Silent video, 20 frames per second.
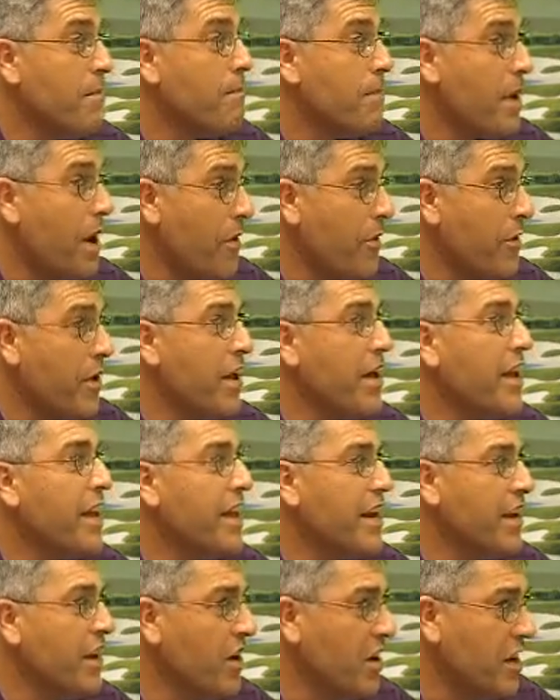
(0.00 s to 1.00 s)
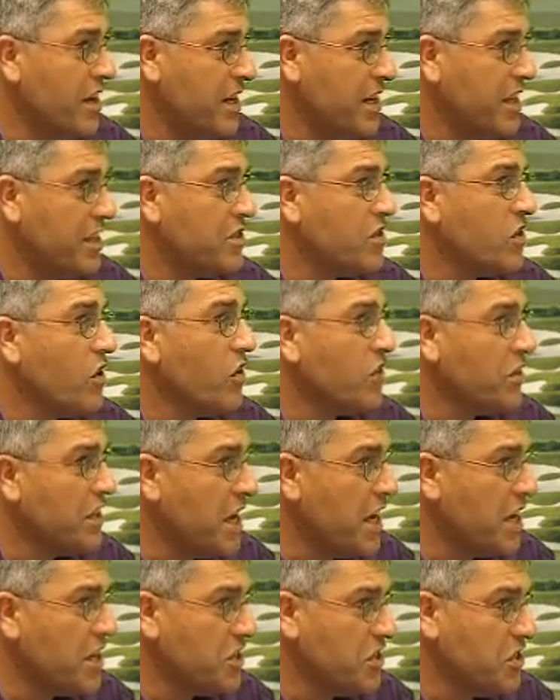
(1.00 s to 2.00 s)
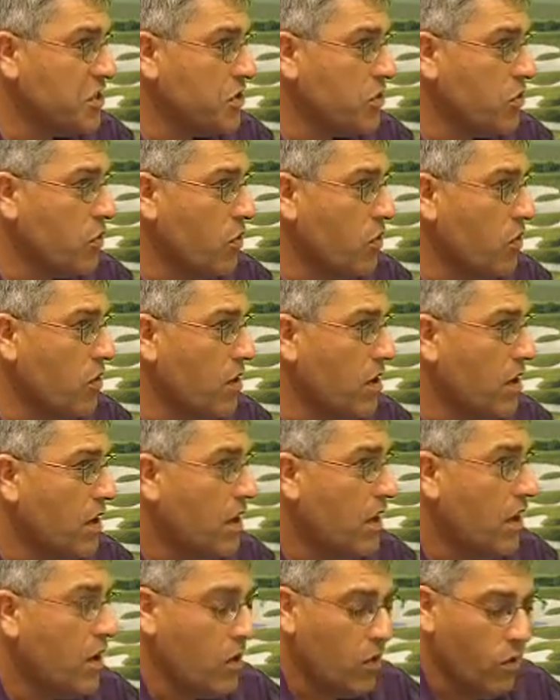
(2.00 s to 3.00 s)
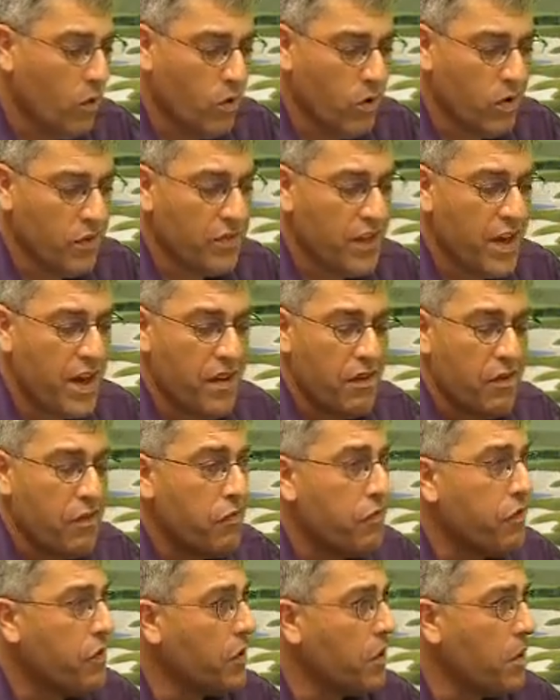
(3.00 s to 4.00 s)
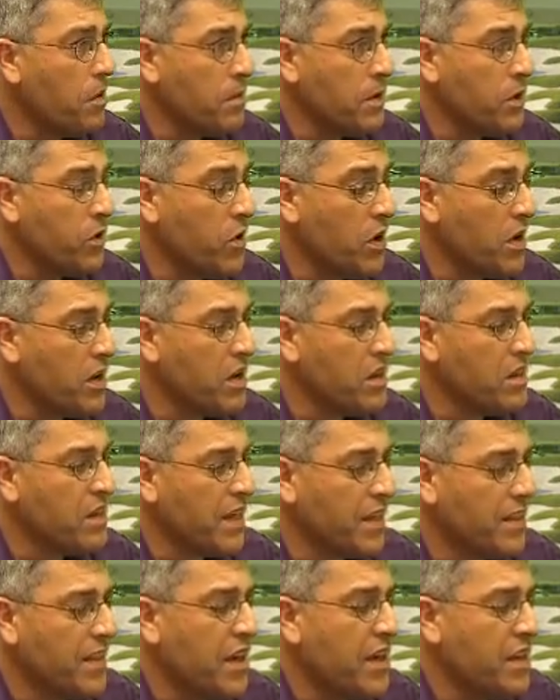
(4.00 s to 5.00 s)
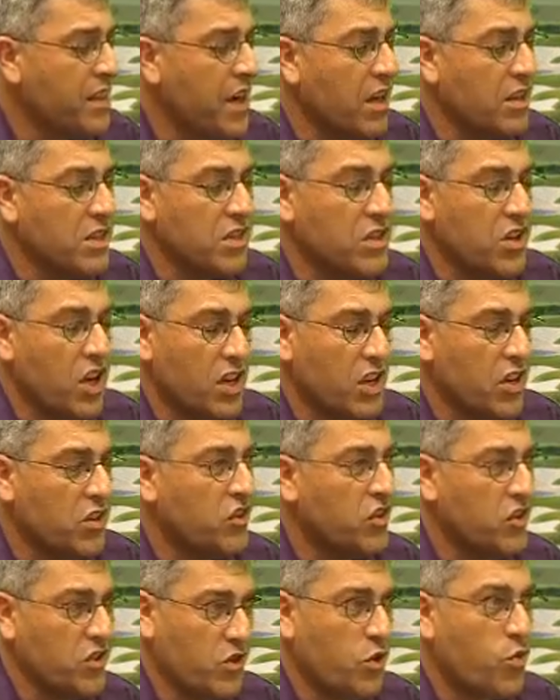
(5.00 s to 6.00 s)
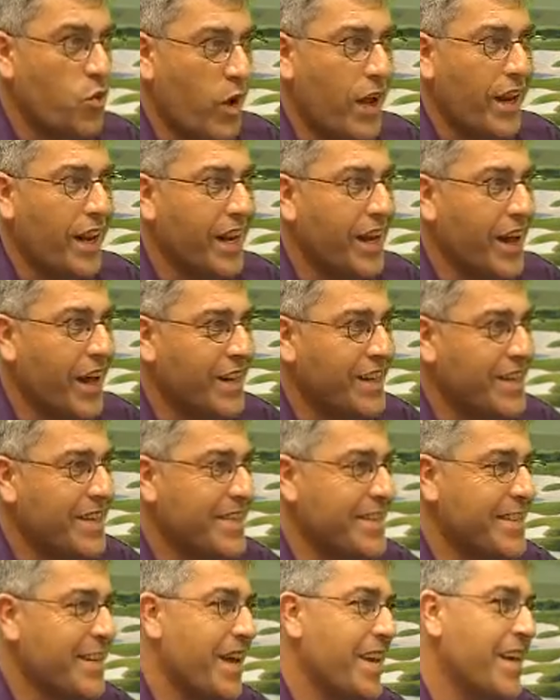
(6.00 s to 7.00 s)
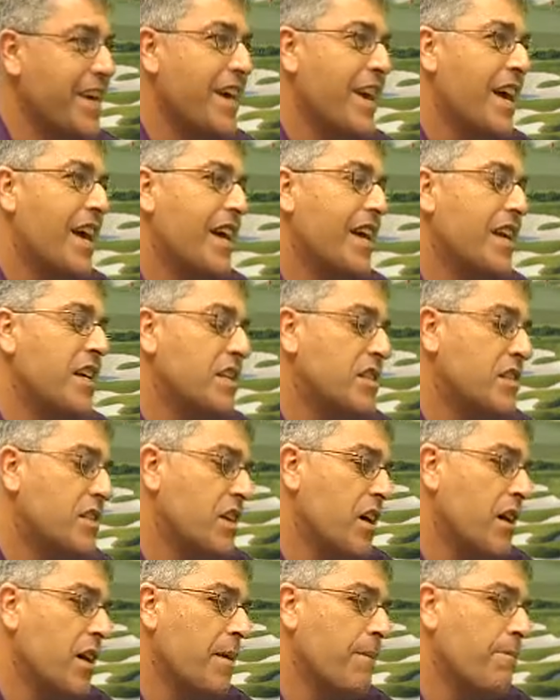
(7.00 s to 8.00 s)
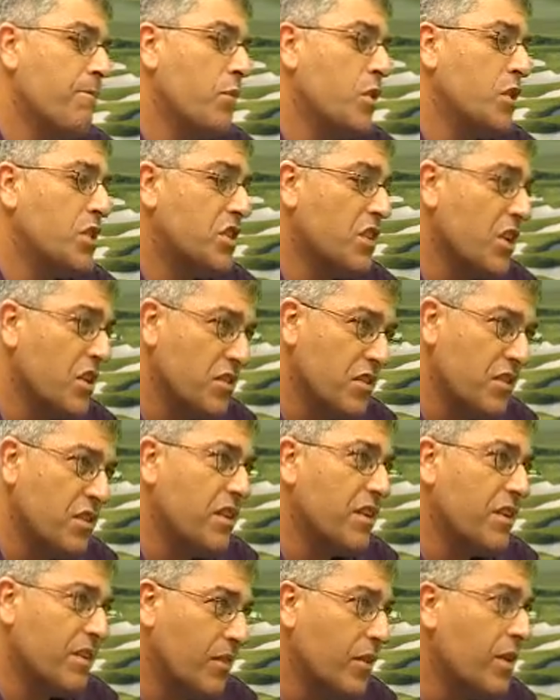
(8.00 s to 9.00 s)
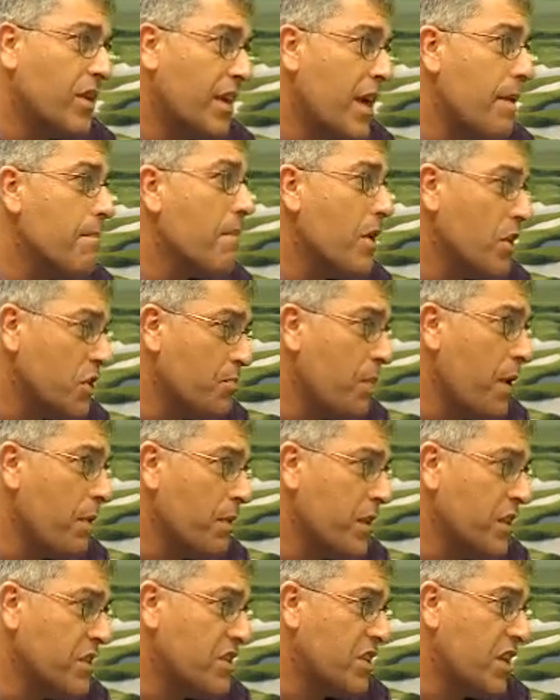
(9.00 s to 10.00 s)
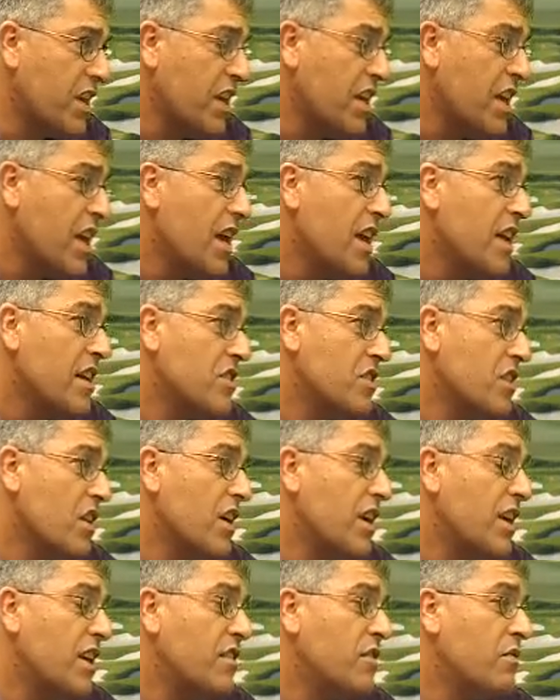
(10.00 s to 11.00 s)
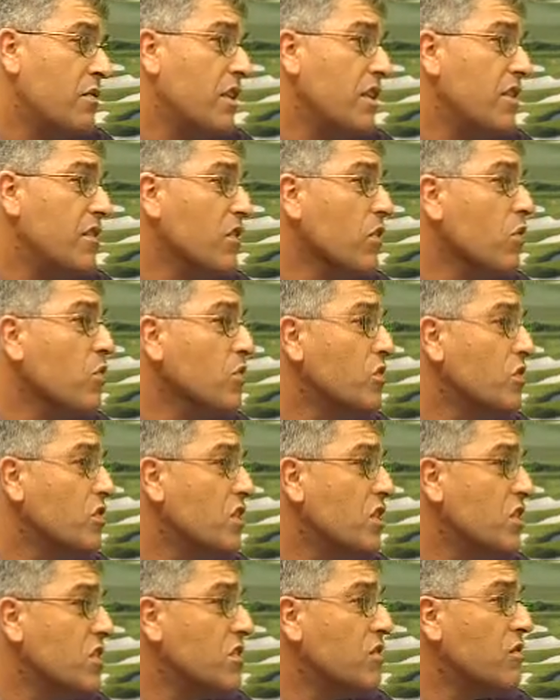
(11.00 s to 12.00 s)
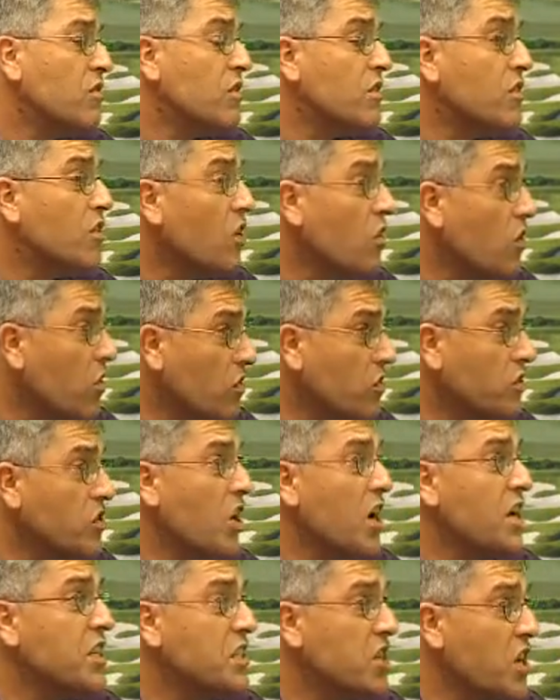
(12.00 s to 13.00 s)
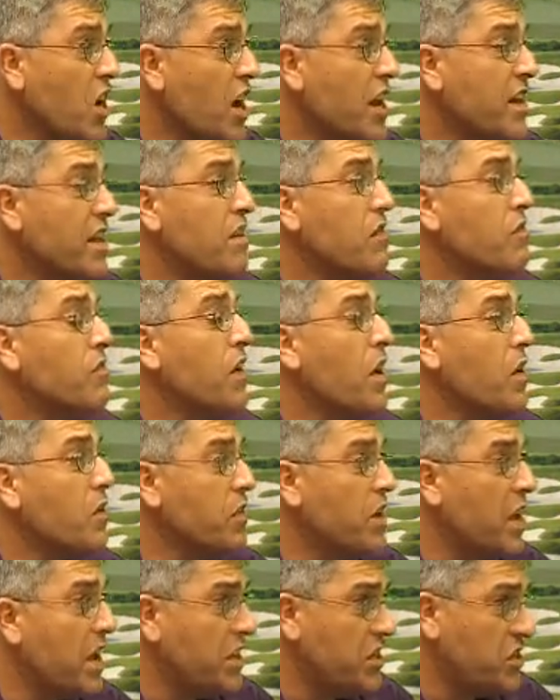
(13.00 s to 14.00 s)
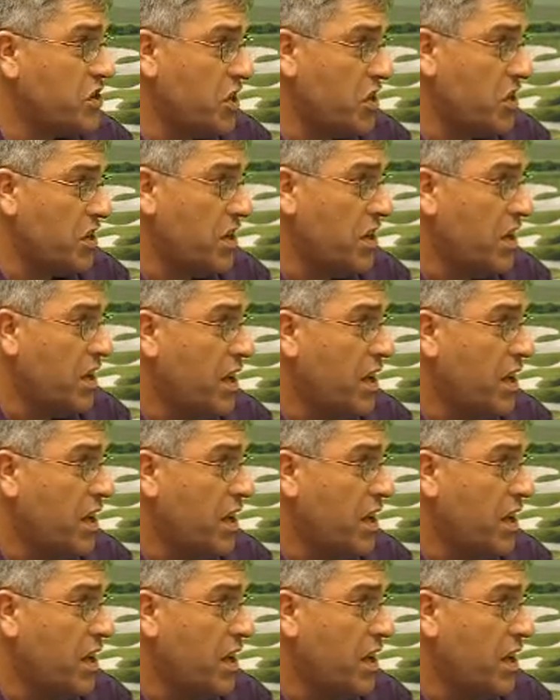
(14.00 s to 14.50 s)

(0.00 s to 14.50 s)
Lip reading: barrier in earnings on the Asian Tour. All of that phenomenal. And I think the other side I'd just quickly like to say is, which doesn't get much publicity, is that he's launched this Thongchai Jaidee Foundation